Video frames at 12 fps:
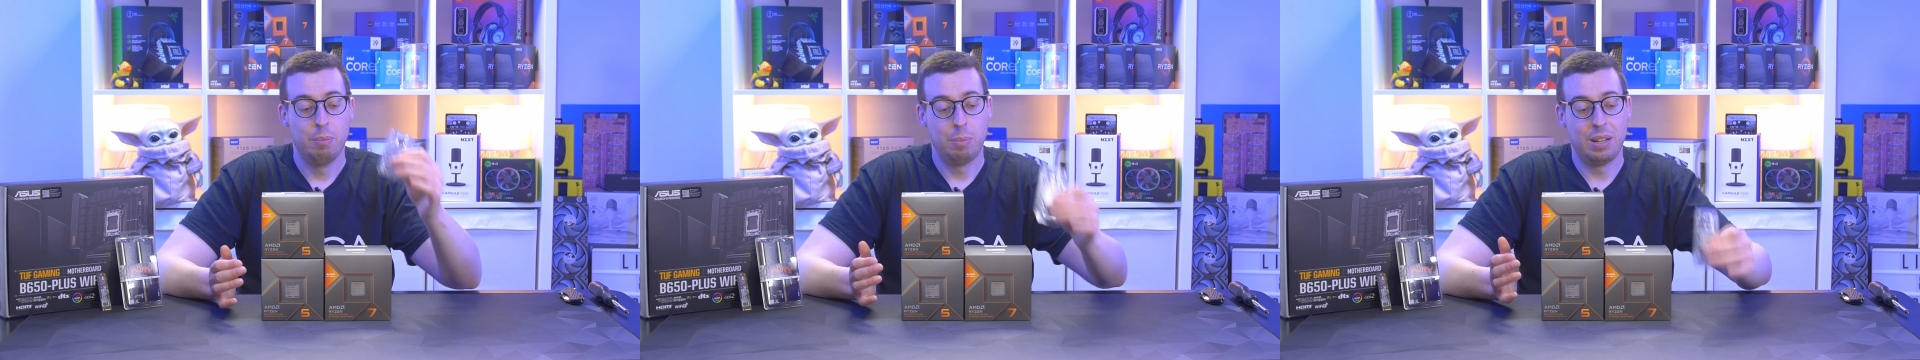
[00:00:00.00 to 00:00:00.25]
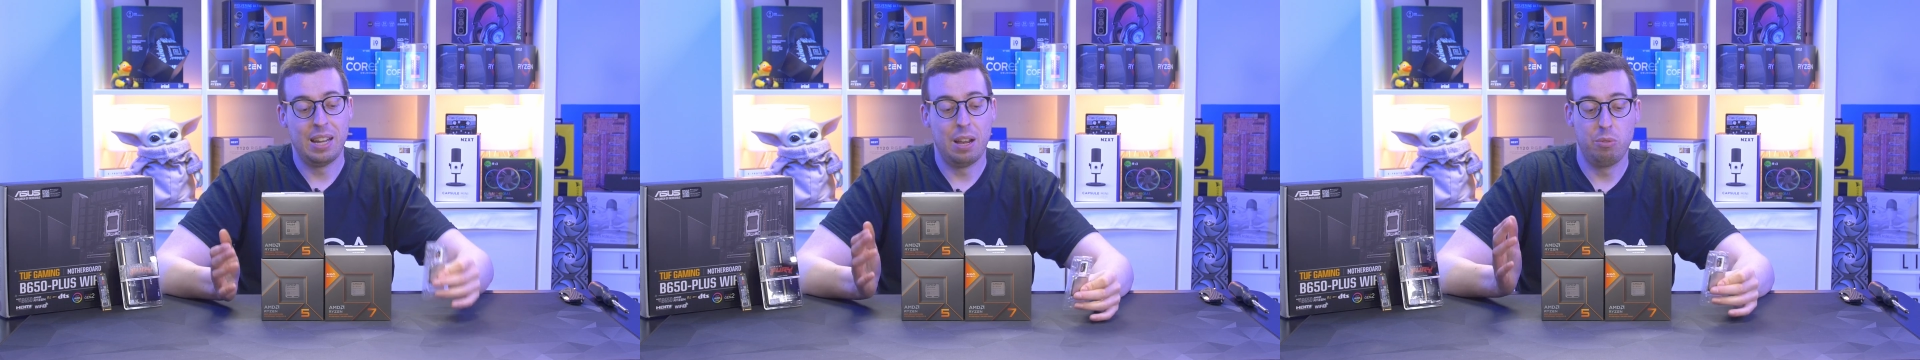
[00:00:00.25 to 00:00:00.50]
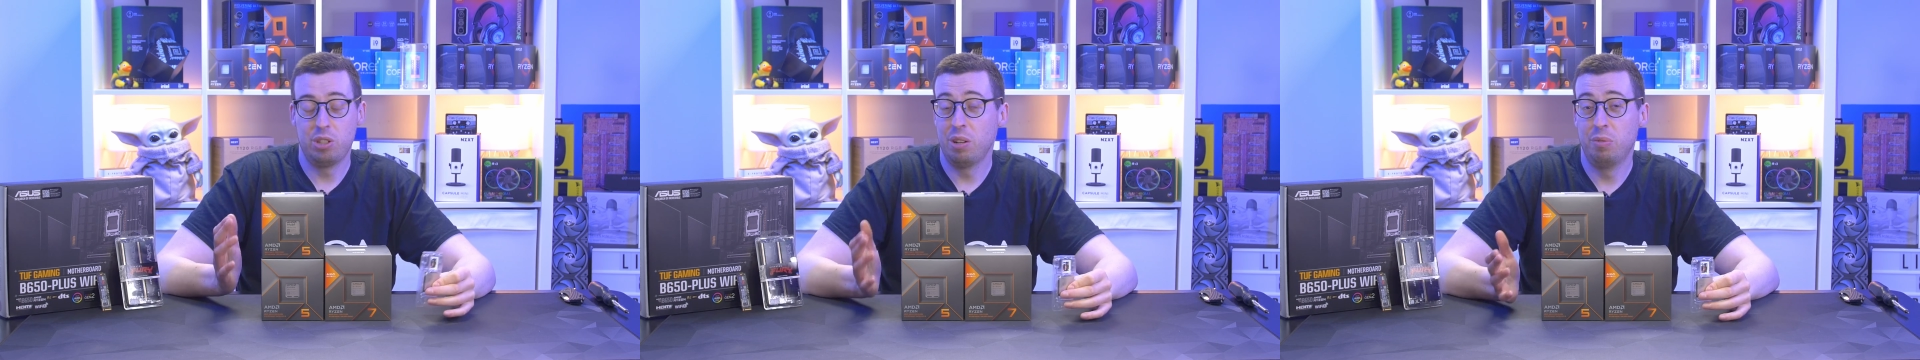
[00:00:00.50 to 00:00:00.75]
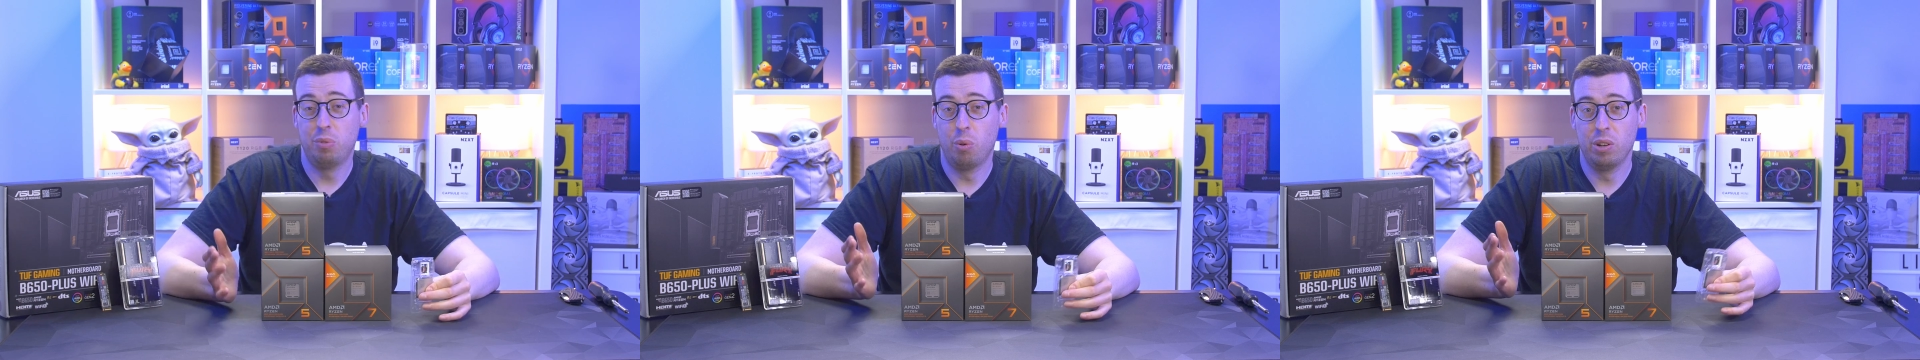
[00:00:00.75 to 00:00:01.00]
But now
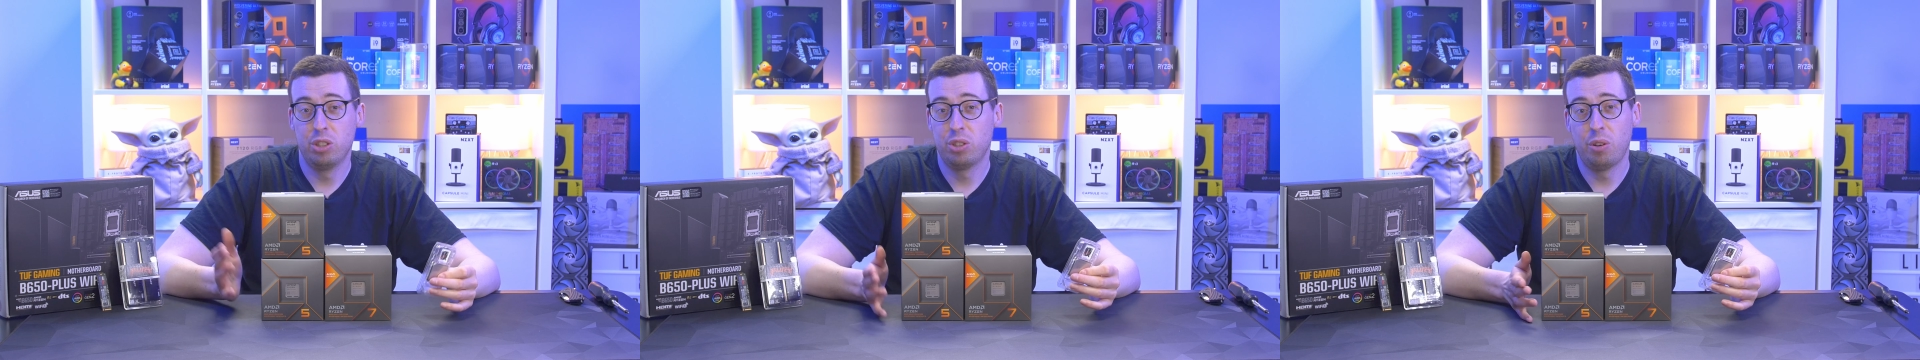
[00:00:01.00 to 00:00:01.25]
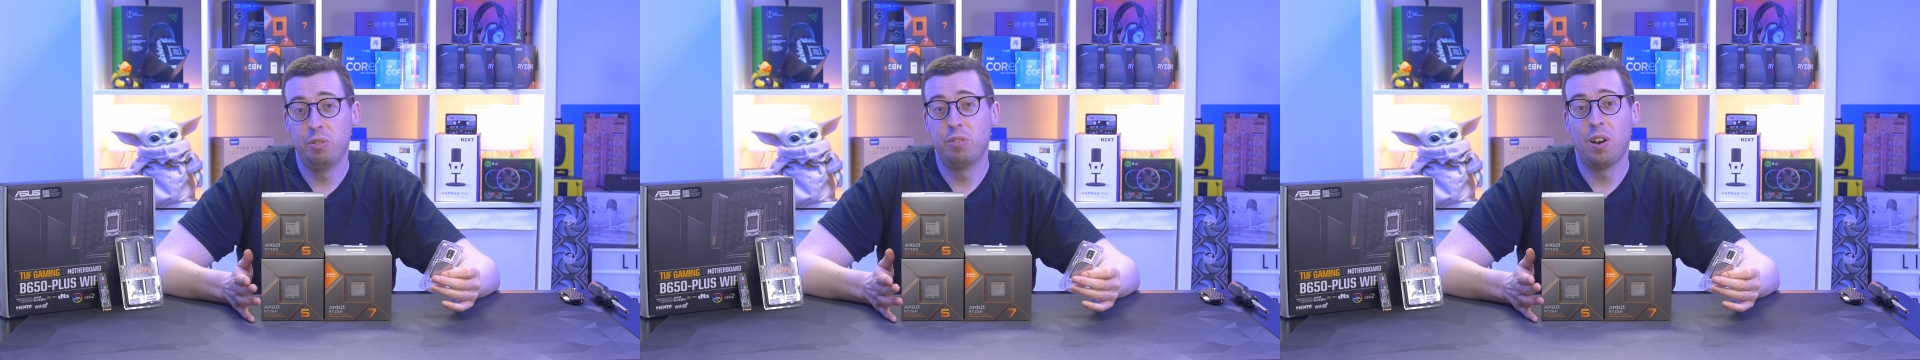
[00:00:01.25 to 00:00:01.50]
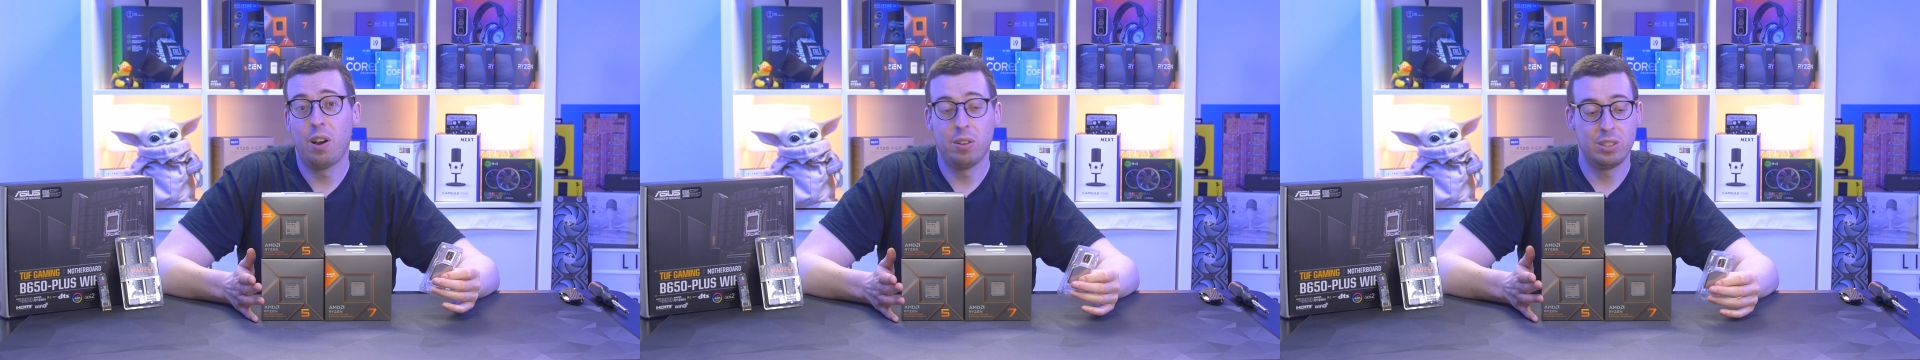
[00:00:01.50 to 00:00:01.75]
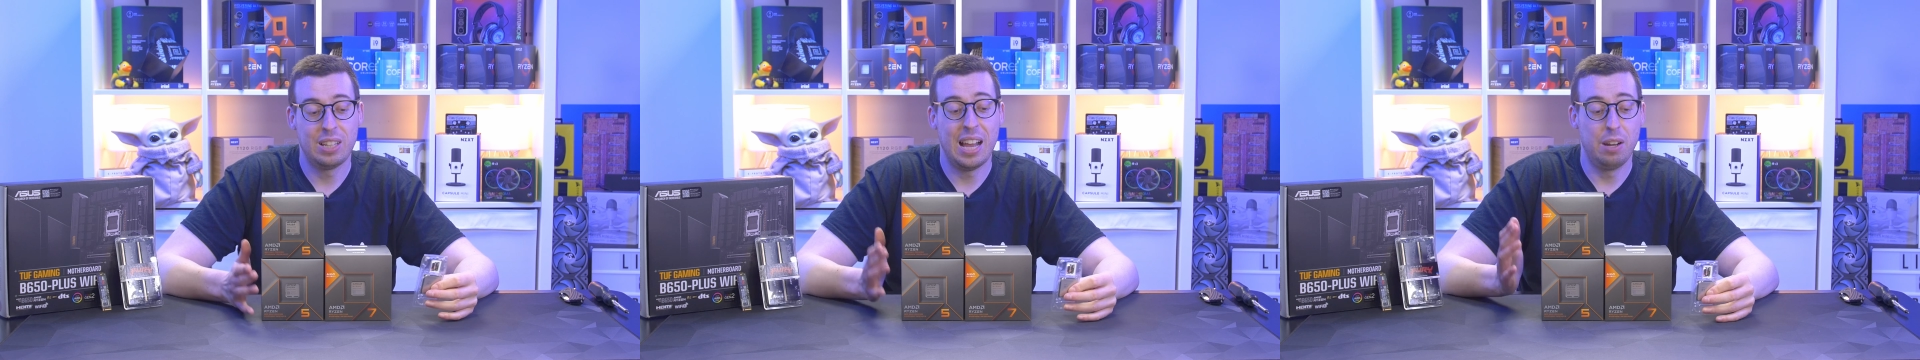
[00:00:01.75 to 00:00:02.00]
Gen 4 is so
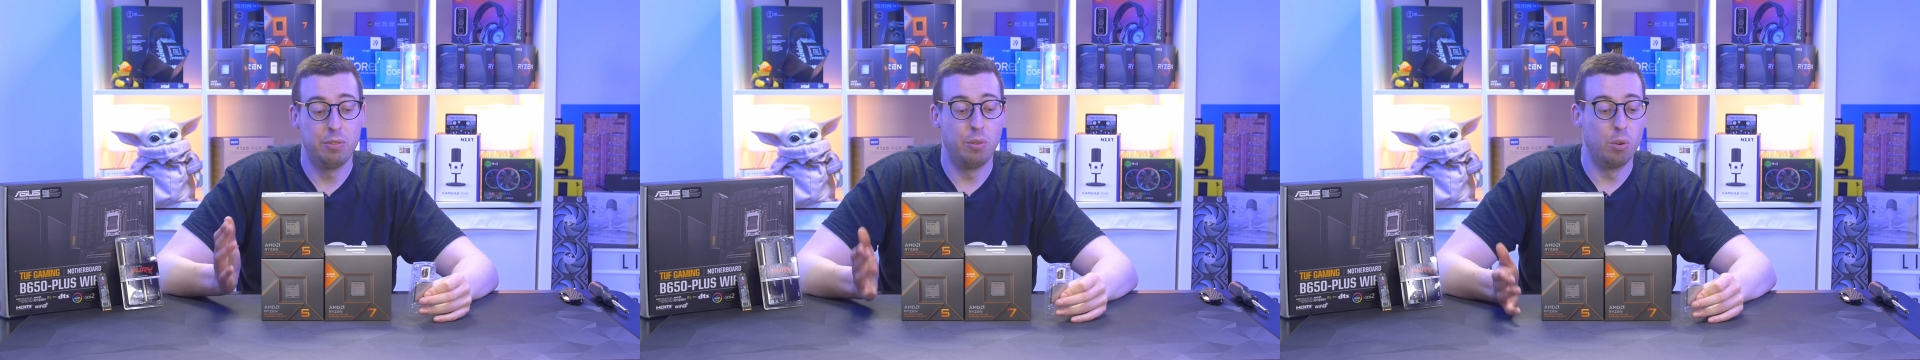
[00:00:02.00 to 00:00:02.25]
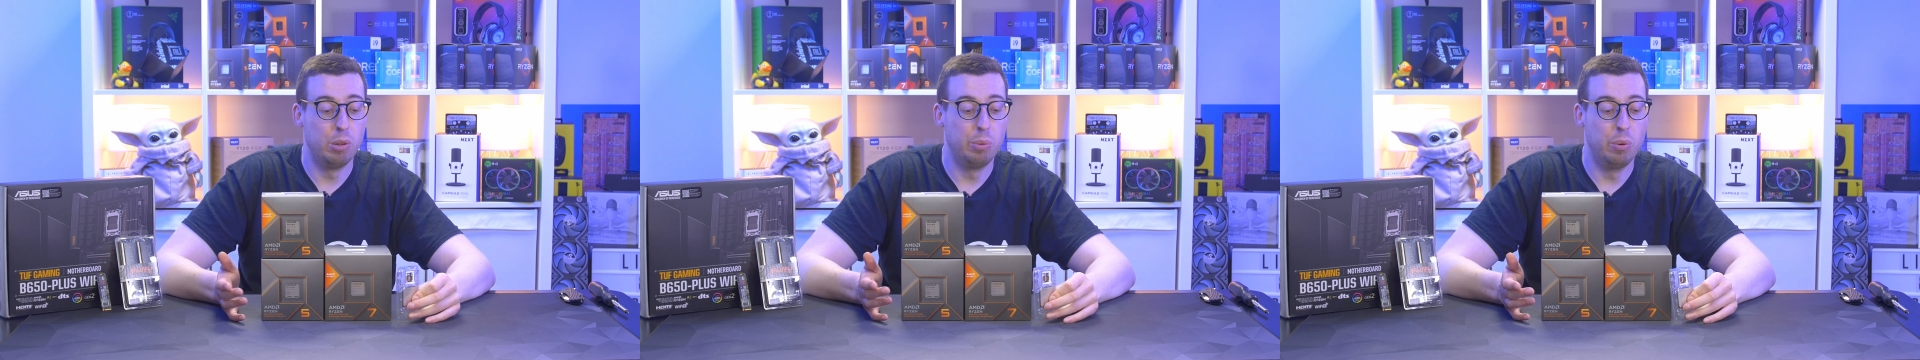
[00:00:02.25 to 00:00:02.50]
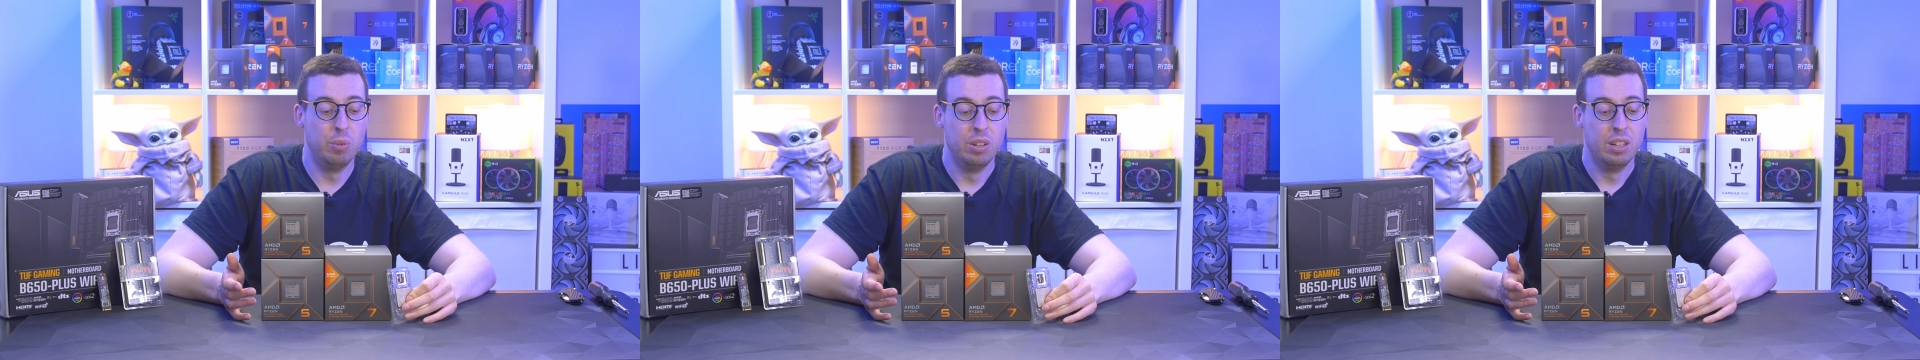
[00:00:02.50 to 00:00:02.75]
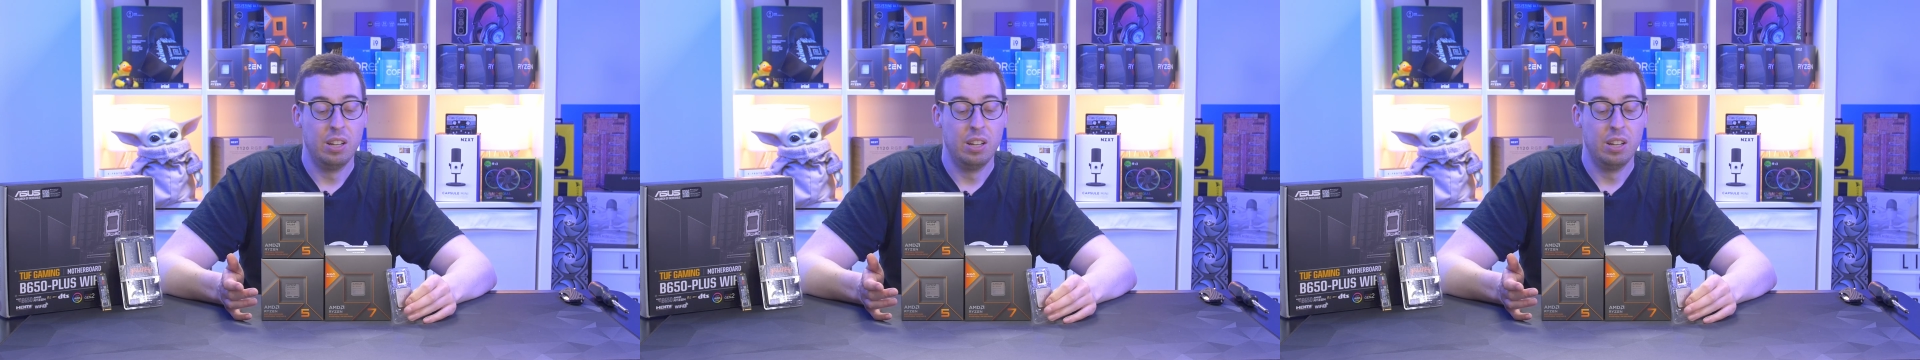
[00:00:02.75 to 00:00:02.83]
fast and affordable,